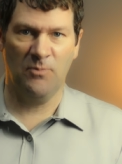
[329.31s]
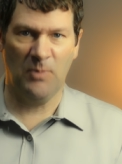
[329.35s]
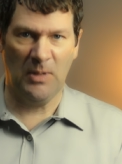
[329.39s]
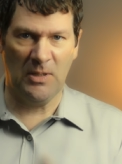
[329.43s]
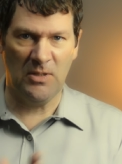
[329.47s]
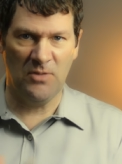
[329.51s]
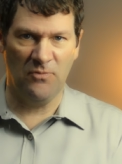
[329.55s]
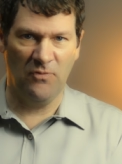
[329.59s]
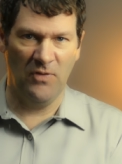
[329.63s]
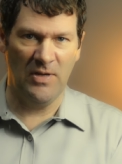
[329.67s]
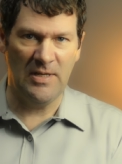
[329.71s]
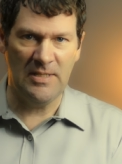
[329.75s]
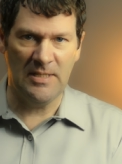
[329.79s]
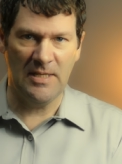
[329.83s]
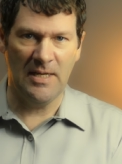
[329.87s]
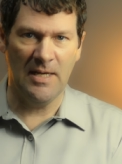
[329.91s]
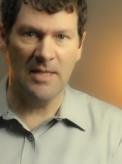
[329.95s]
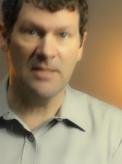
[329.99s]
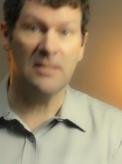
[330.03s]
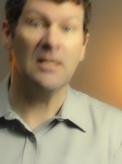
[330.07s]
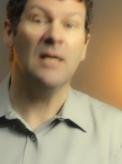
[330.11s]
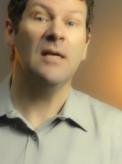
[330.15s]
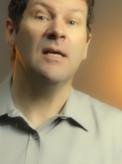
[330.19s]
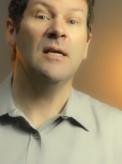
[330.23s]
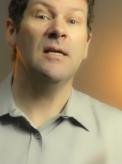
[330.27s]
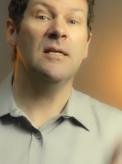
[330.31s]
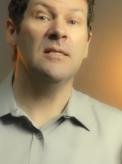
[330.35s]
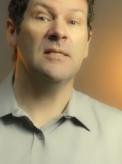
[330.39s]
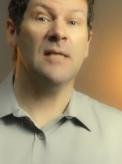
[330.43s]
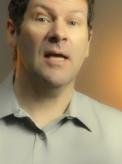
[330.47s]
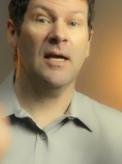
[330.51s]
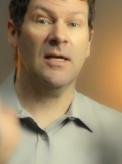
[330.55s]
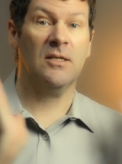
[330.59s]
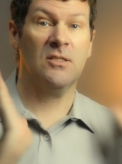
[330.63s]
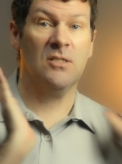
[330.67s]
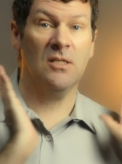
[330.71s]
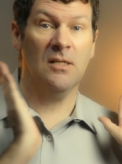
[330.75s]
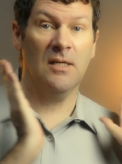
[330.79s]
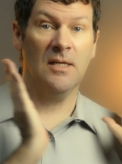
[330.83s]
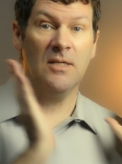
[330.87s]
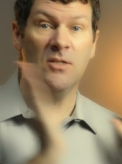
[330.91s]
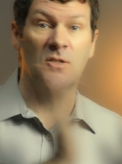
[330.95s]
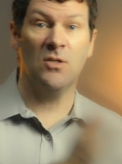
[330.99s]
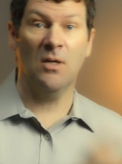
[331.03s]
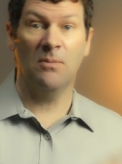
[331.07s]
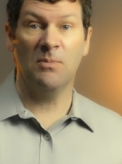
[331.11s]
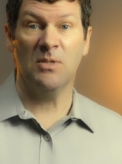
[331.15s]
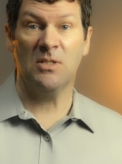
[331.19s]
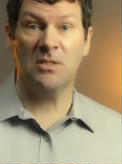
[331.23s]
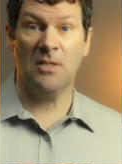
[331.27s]
Because VTS is actually
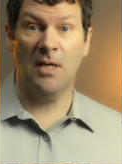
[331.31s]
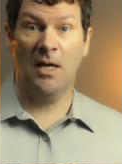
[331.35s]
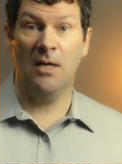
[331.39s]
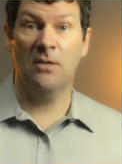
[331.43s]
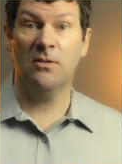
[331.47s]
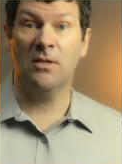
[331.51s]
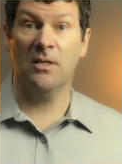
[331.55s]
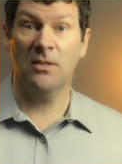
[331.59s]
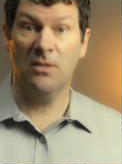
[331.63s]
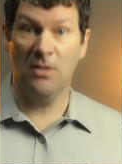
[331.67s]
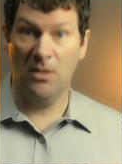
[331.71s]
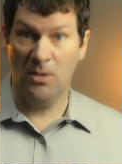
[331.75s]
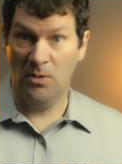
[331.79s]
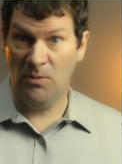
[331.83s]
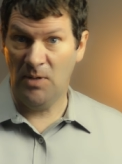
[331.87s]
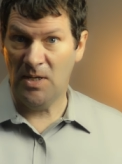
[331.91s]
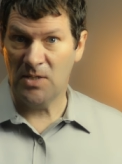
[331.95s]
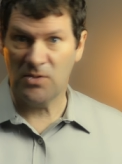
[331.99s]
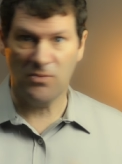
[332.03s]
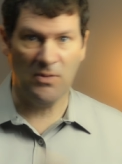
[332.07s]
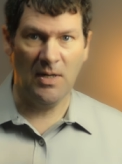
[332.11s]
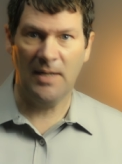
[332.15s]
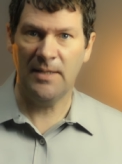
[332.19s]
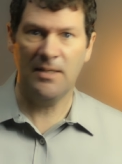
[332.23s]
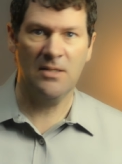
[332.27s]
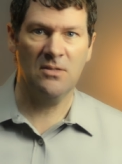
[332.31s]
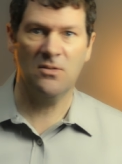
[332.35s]
domiciled in the US, right?